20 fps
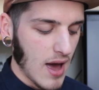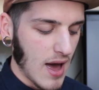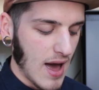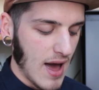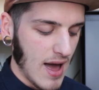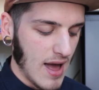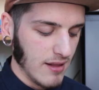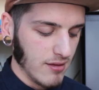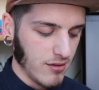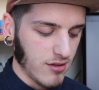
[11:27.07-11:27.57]

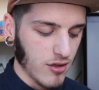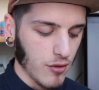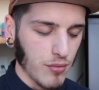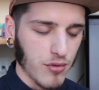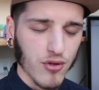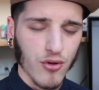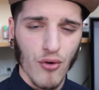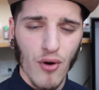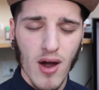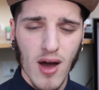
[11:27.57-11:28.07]
and
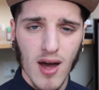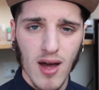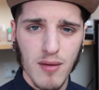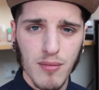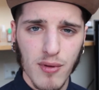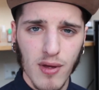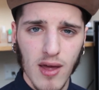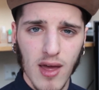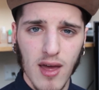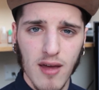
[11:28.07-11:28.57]

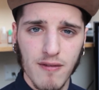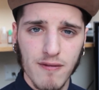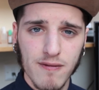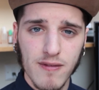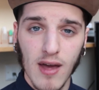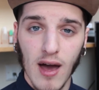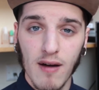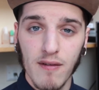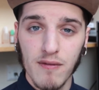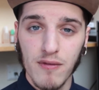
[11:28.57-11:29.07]
subscribe if
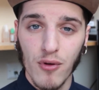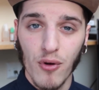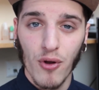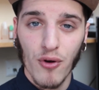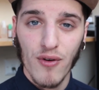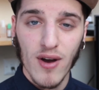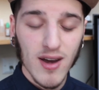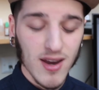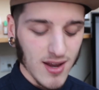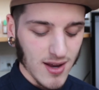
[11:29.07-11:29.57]
you haven't
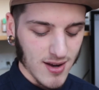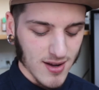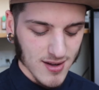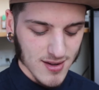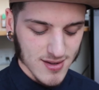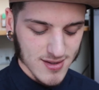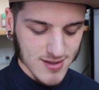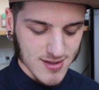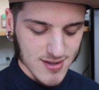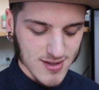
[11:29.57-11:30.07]
already,
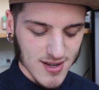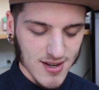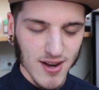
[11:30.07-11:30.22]
because,